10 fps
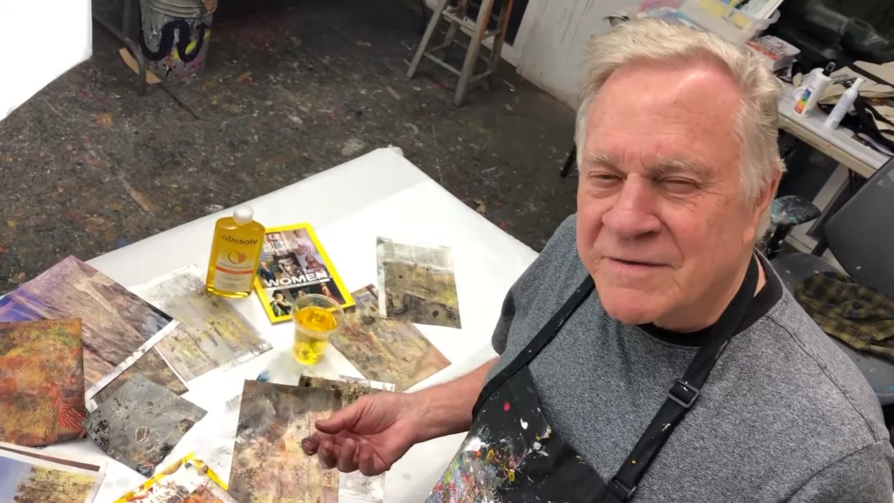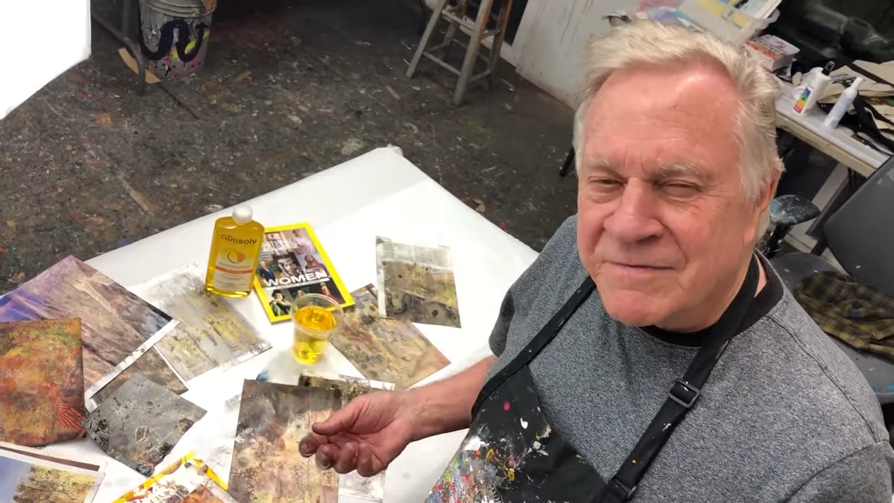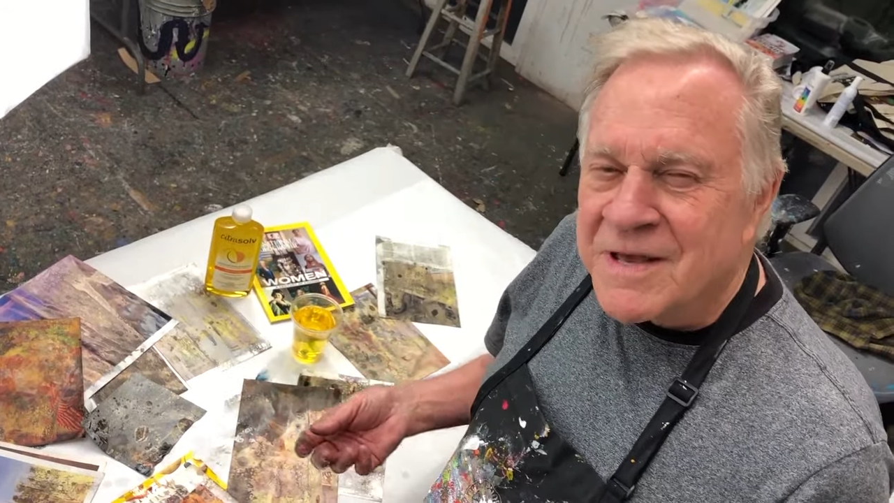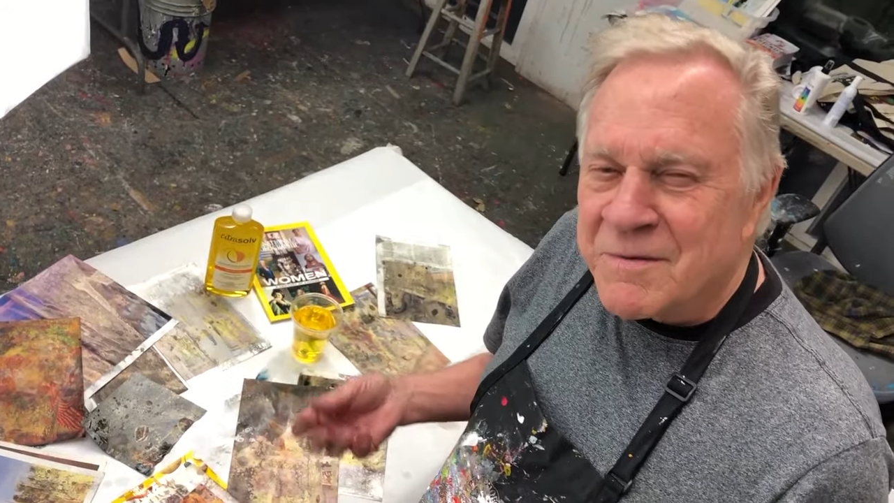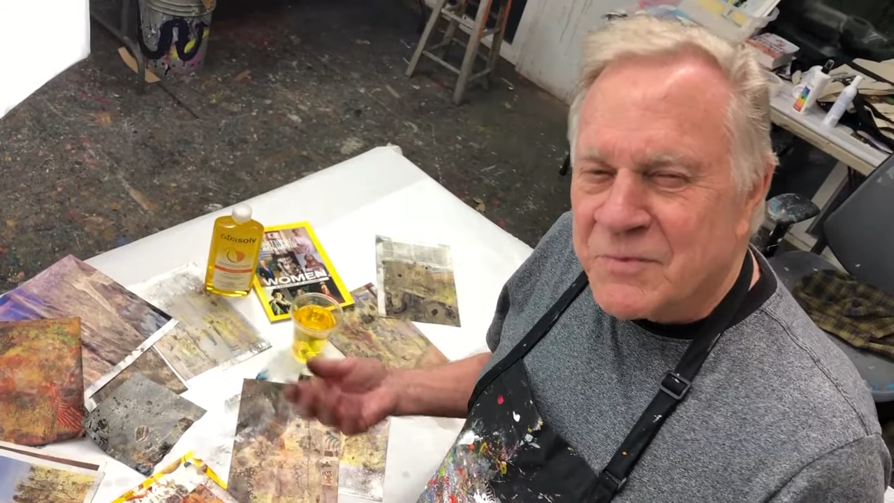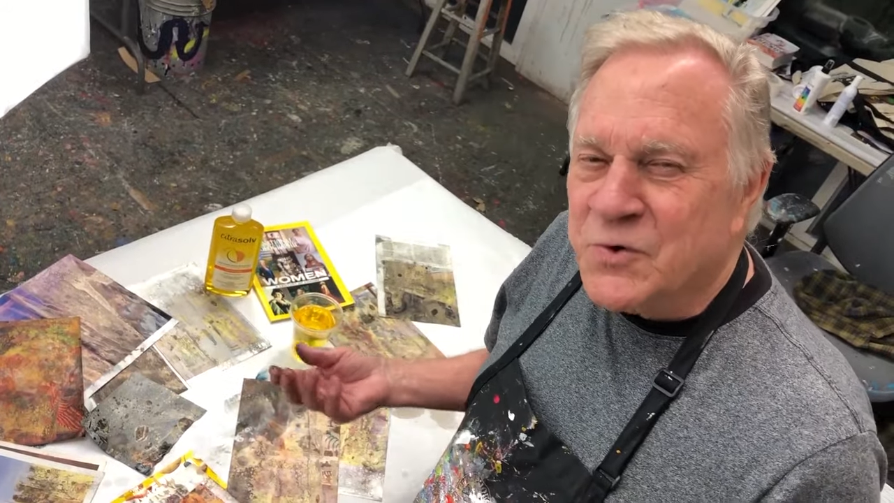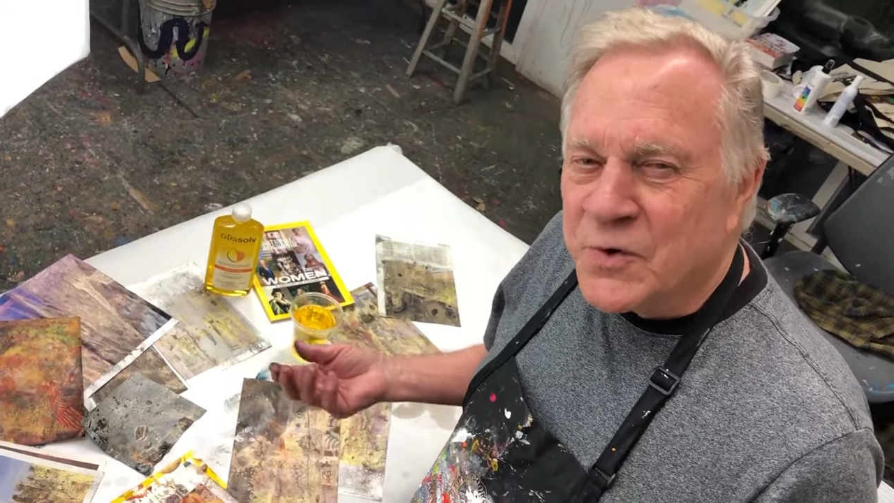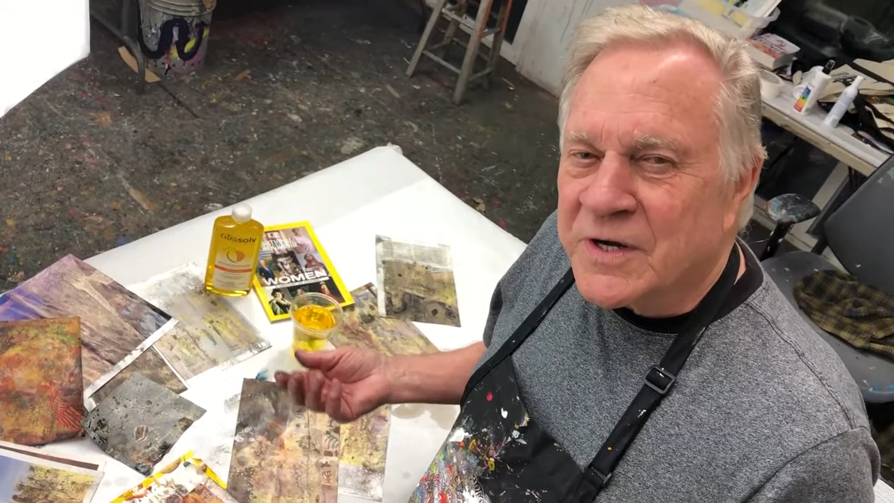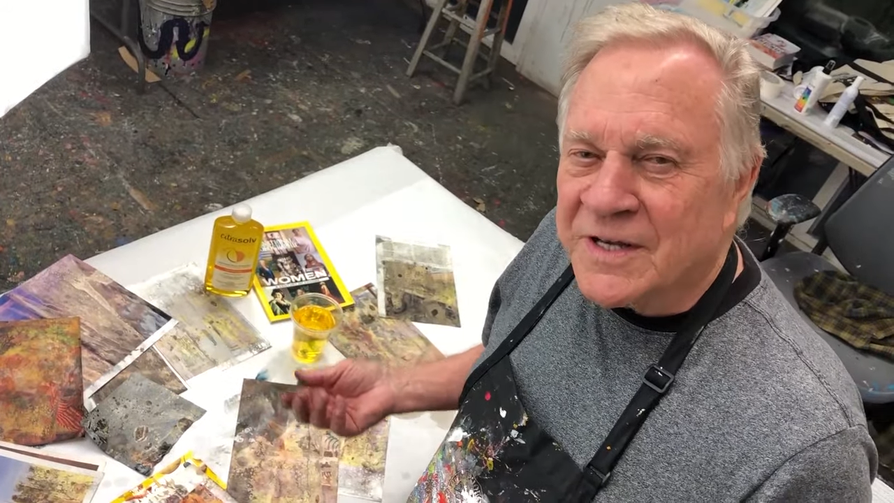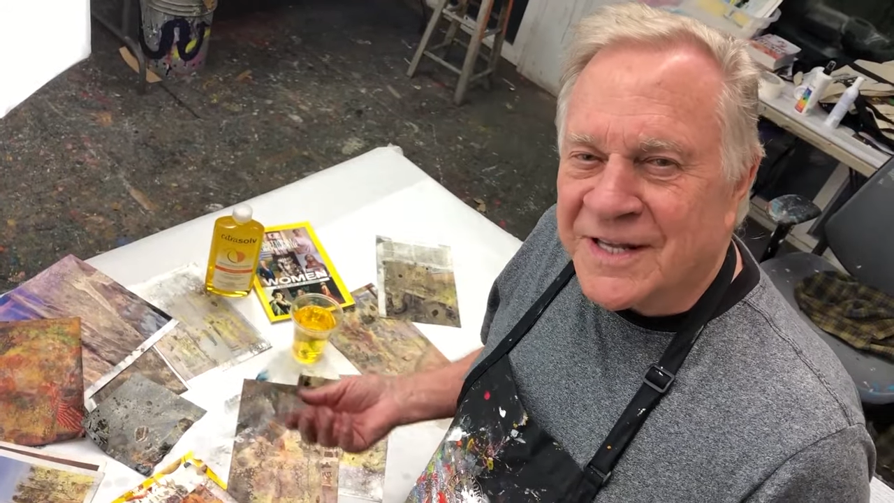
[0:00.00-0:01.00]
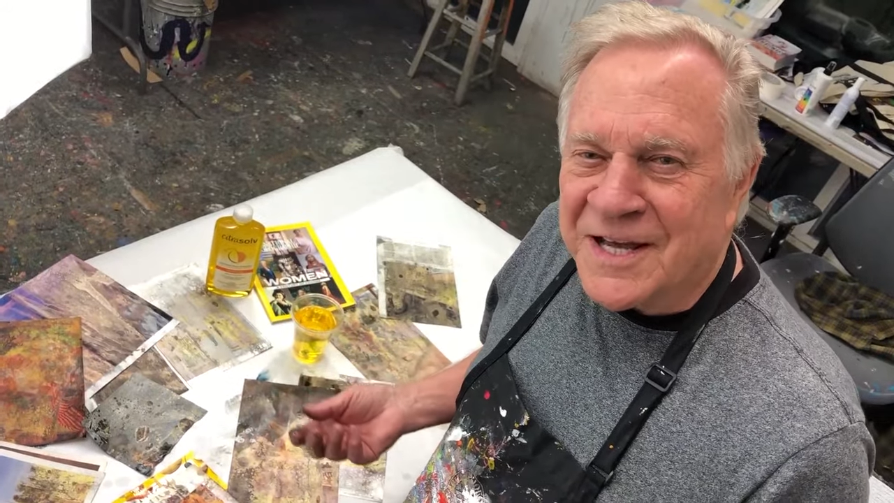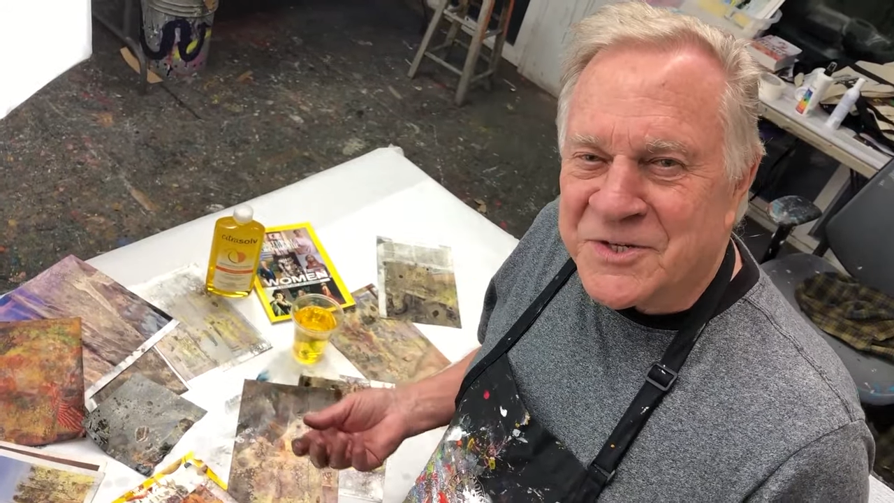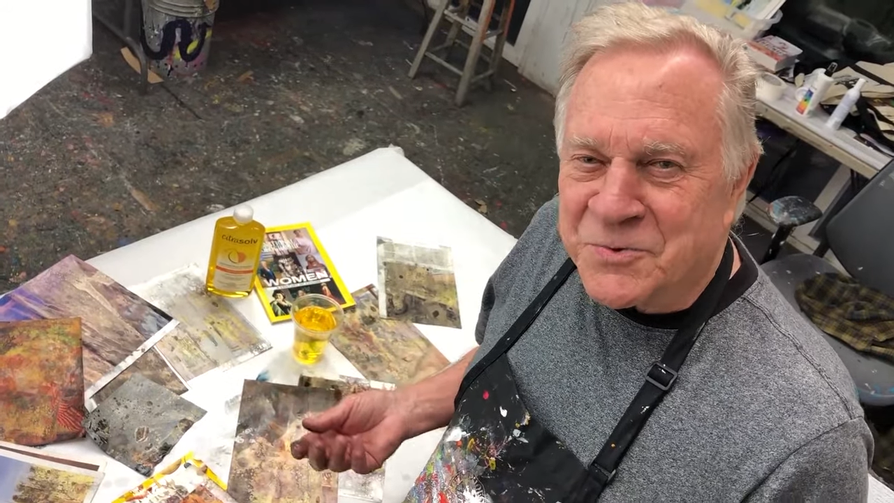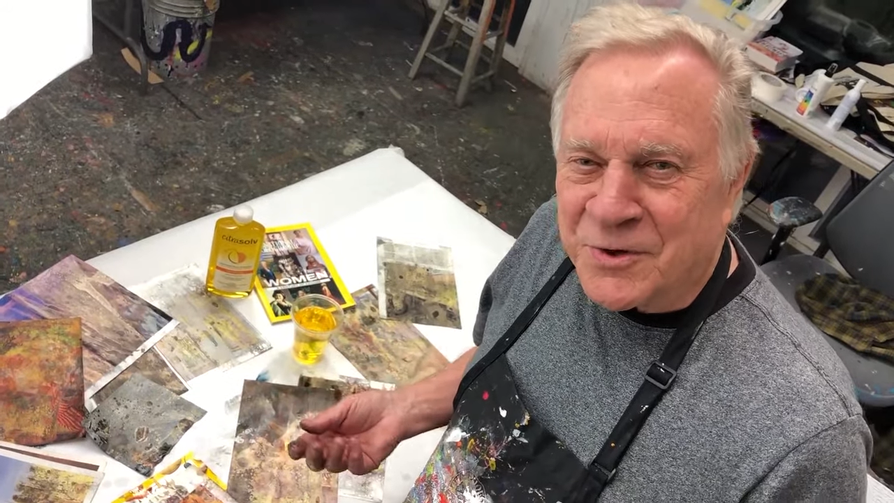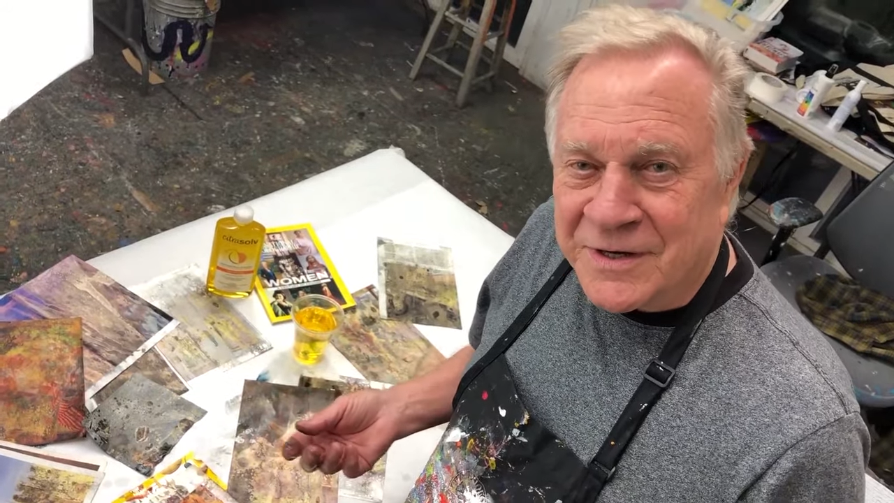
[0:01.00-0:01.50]
of doing
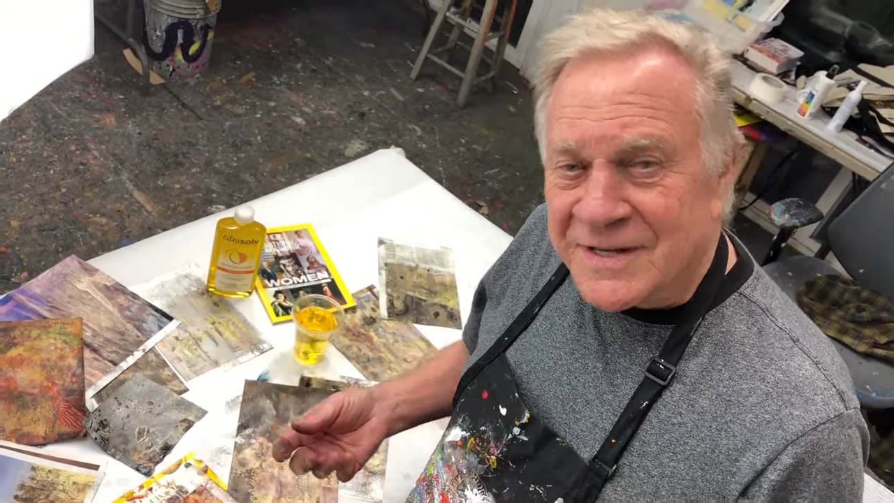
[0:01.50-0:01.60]
collage work.